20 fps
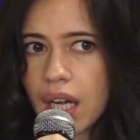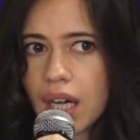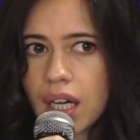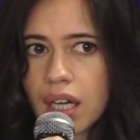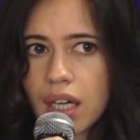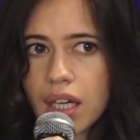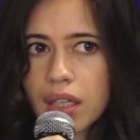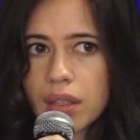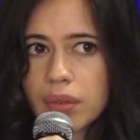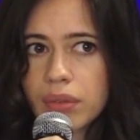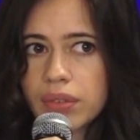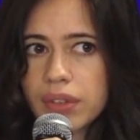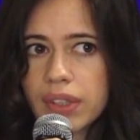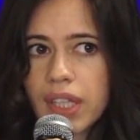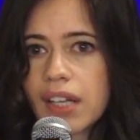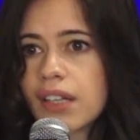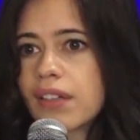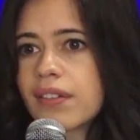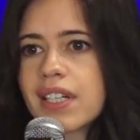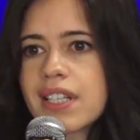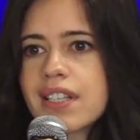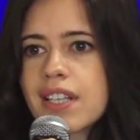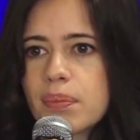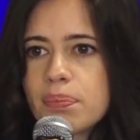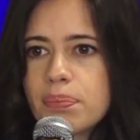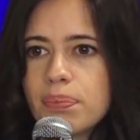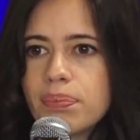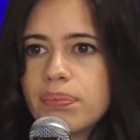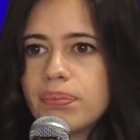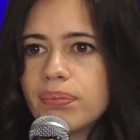None of us
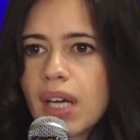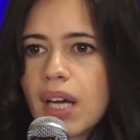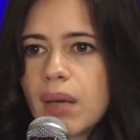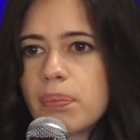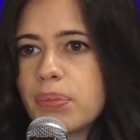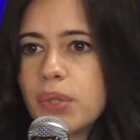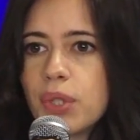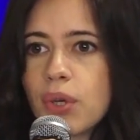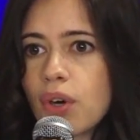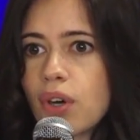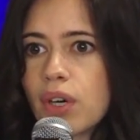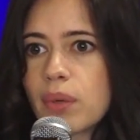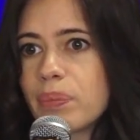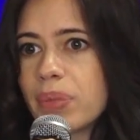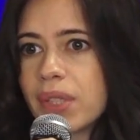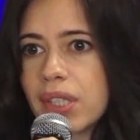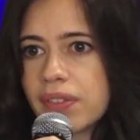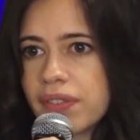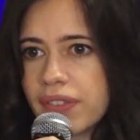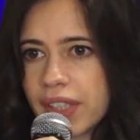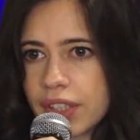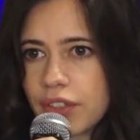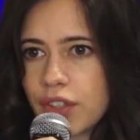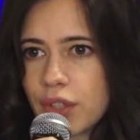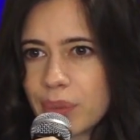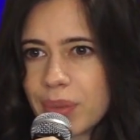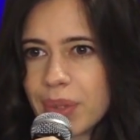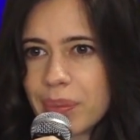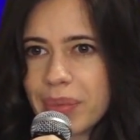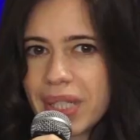are pure, perfect
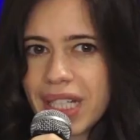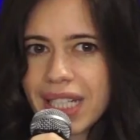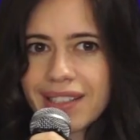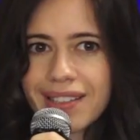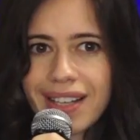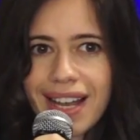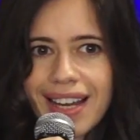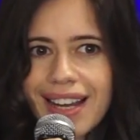human beings.